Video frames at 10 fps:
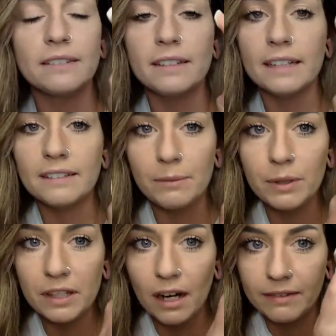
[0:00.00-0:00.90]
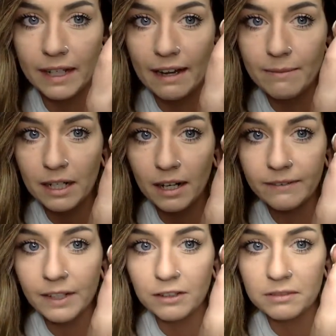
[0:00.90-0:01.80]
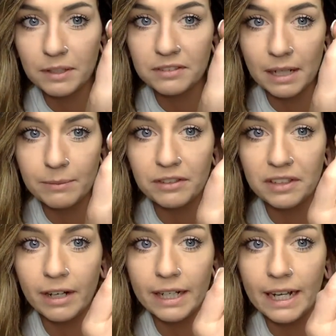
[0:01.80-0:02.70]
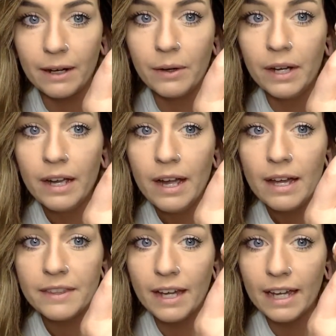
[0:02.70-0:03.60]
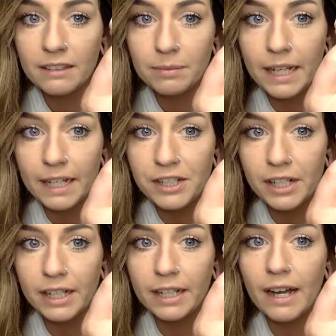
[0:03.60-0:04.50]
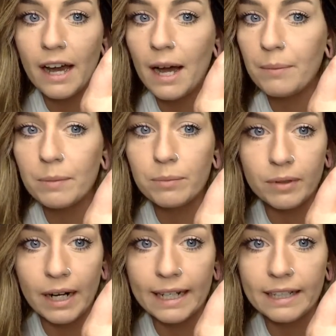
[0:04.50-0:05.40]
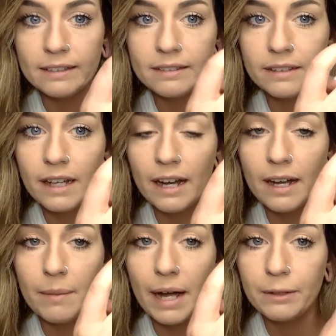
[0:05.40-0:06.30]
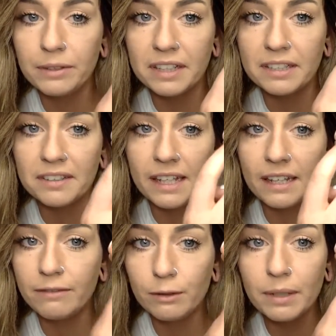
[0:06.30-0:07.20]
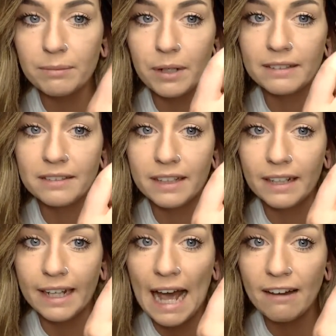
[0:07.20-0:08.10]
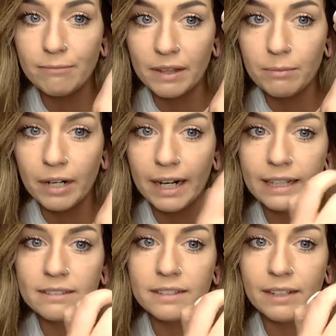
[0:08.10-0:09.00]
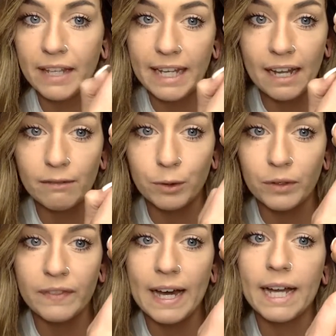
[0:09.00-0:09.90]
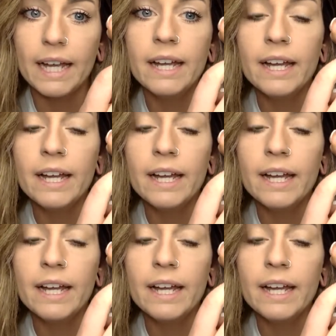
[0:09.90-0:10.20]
And then same with coffee. I have my coffee host post that I'm using right now, the explanation, the price. I always like to say like full month price, and then like half month price if they can't afford that.